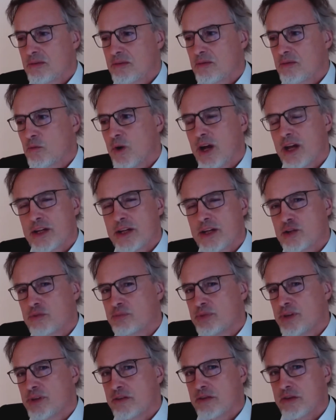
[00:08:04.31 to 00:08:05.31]
Y could
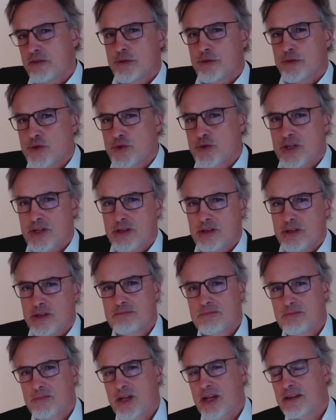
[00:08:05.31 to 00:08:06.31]
be the future,
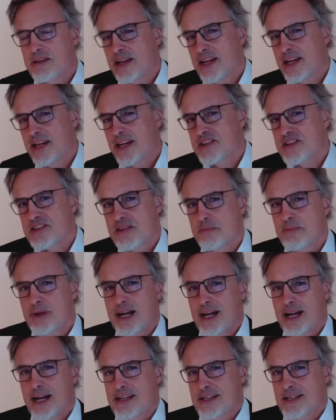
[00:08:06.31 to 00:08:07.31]
and X is the
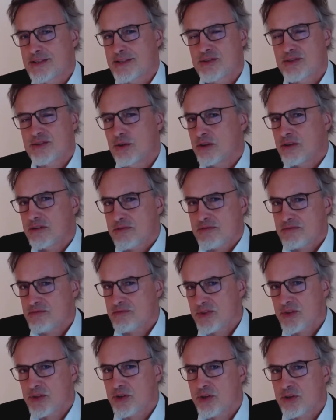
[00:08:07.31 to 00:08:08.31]
past, or,
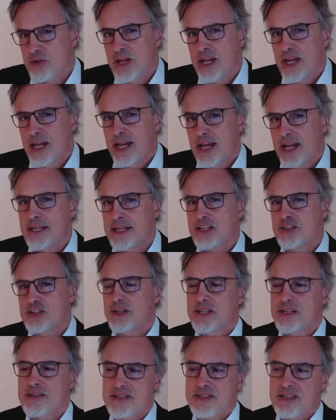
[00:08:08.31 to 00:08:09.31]
you know, any
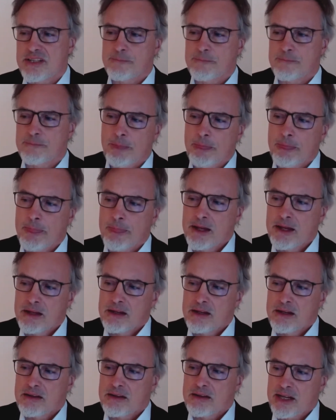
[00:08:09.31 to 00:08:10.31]
training set
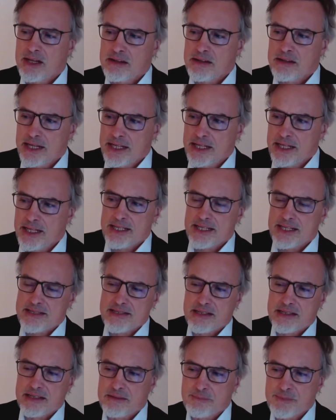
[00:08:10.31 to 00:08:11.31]
and any test
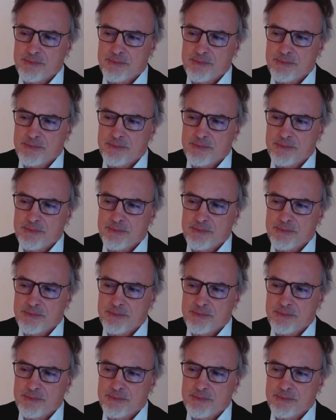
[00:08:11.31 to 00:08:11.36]
set.